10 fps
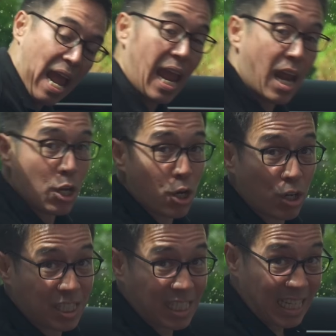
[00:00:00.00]
and
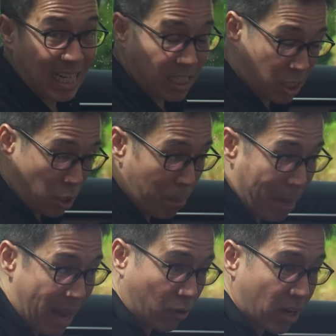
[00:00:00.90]
your seats, your
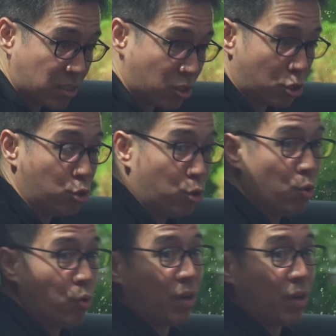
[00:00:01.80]
backrests do